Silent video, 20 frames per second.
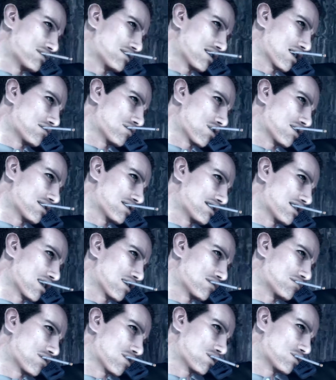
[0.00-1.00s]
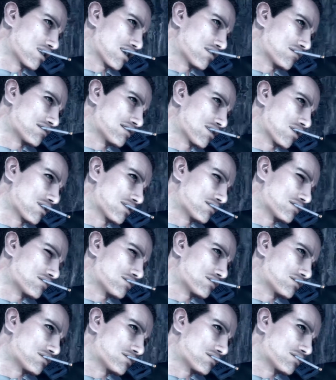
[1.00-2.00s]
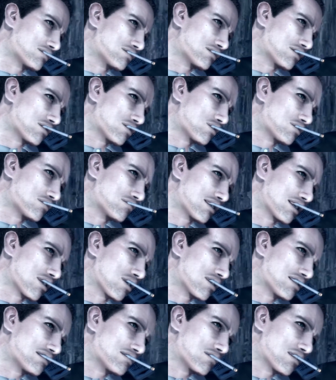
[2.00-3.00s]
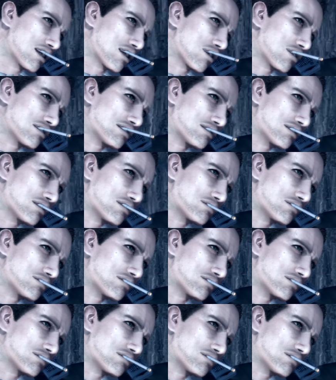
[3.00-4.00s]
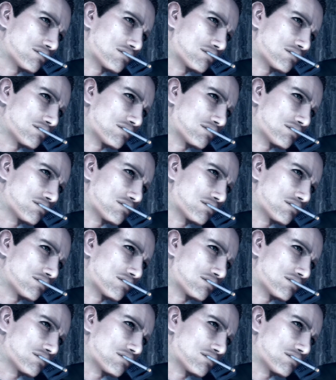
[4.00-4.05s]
Sure, that's one way of looking at it, but it's totally wrong. It's